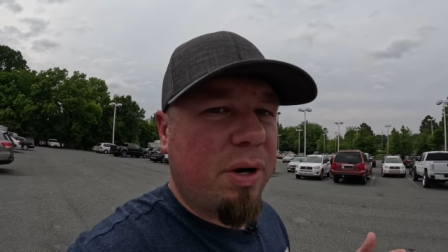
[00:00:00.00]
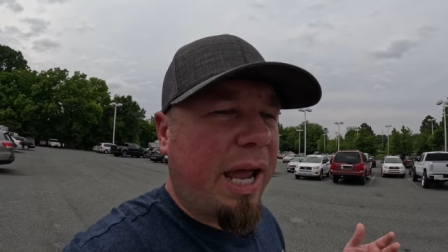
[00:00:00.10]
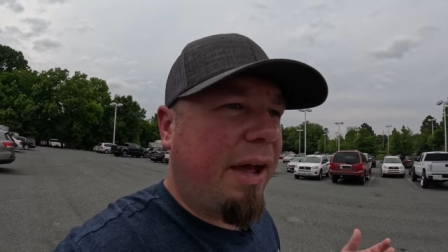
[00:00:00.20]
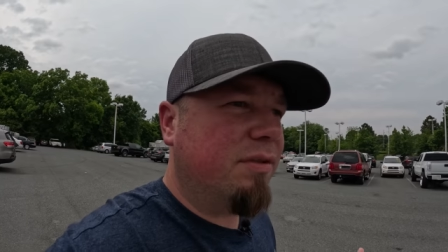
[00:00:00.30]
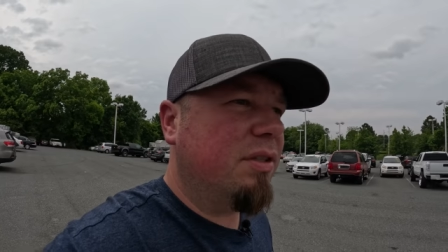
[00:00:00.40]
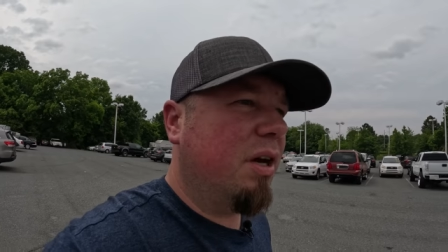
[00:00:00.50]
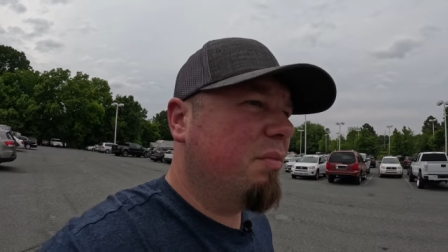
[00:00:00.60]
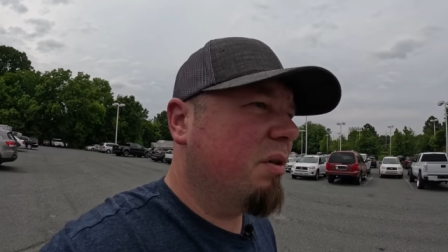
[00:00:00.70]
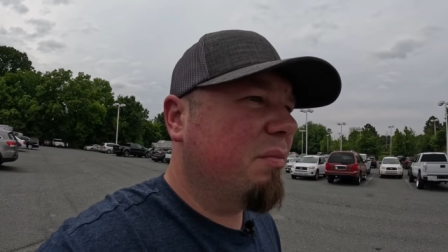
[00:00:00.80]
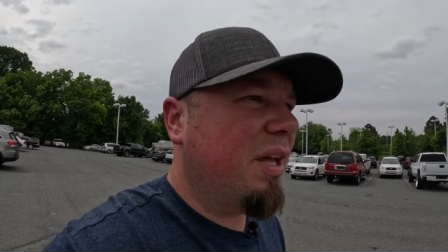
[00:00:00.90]
going to have to
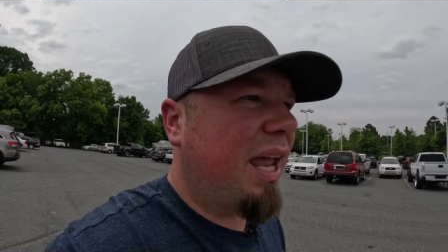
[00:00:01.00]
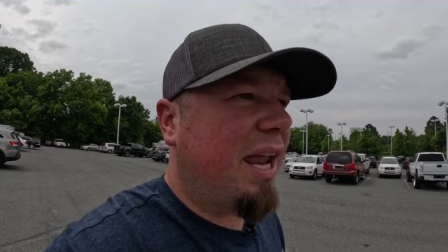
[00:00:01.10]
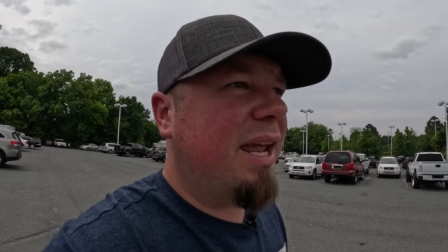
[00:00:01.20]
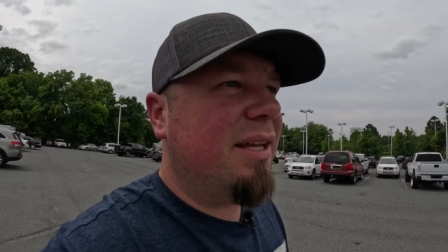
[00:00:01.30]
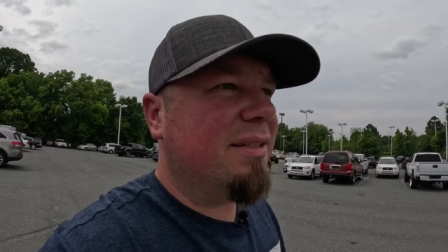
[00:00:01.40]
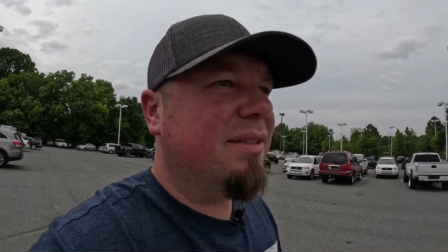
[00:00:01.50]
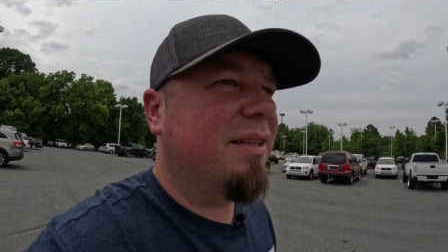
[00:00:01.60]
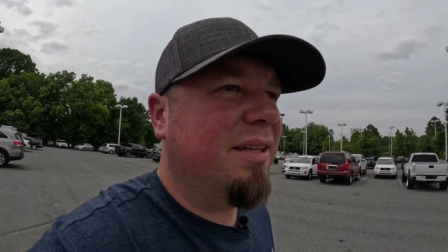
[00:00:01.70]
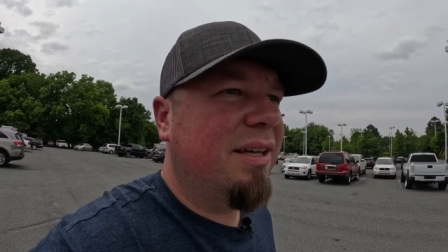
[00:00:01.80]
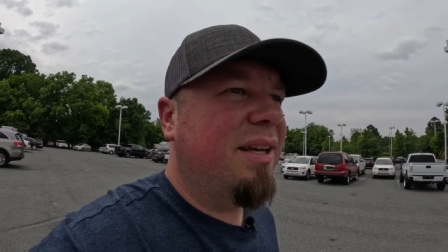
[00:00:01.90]
dump them. And
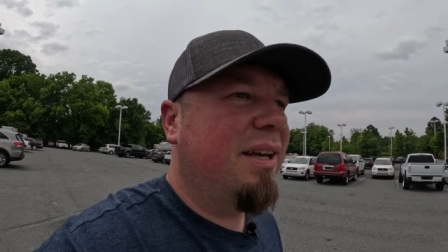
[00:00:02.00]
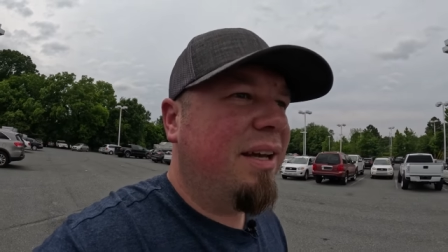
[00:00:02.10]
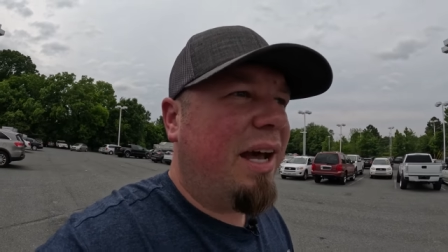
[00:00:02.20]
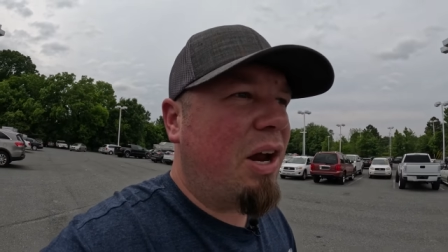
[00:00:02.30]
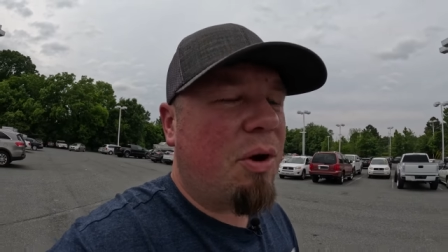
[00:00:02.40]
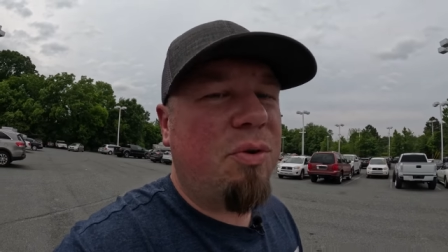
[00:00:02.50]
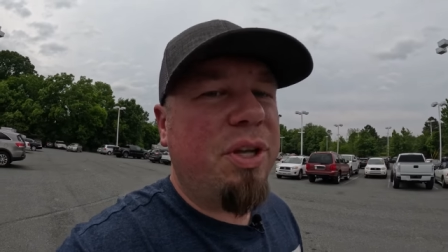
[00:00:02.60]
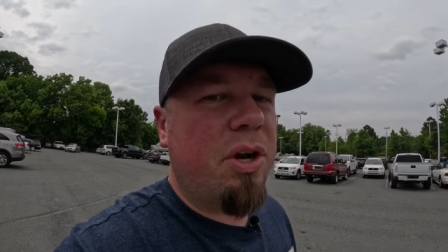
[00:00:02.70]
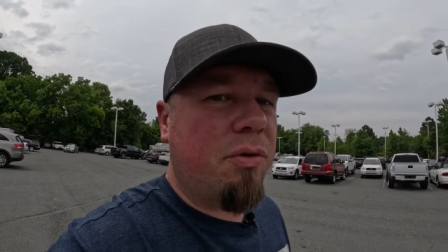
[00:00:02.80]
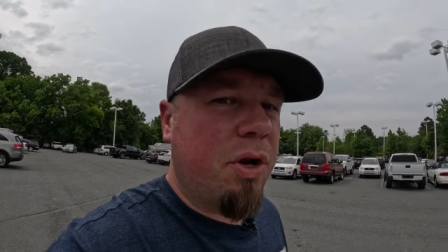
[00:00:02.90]
I, I
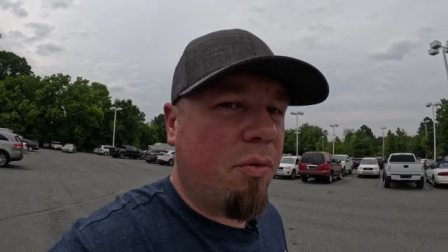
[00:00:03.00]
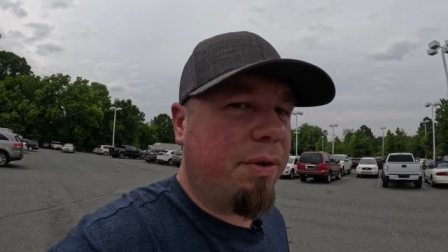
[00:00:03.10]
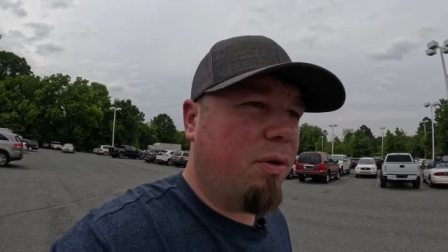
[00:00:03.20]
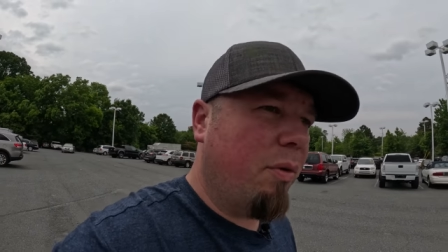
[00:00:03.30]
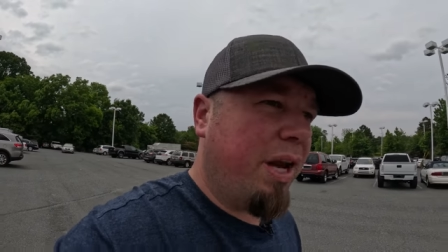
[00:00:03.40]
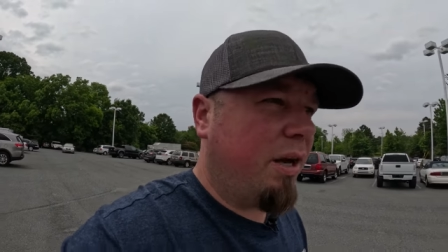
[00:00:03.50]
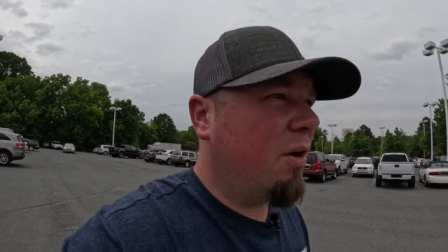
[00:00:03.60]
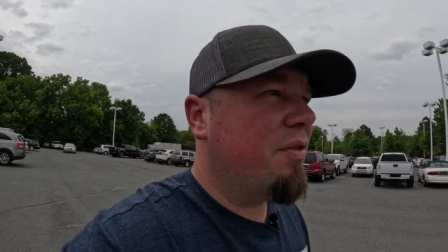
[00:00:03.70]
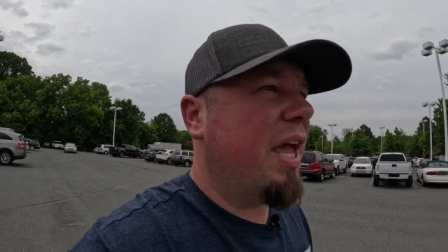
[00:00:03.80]
really don't know what they're waiting on.